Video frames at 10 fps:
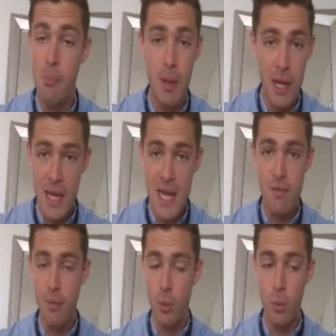
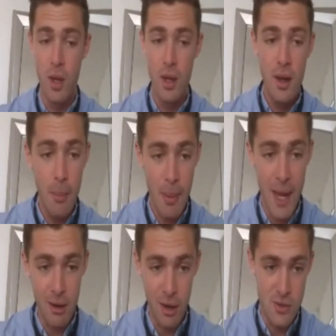unbelievable
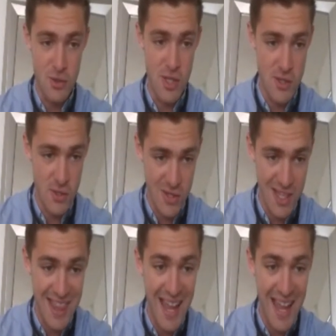amount of consistency.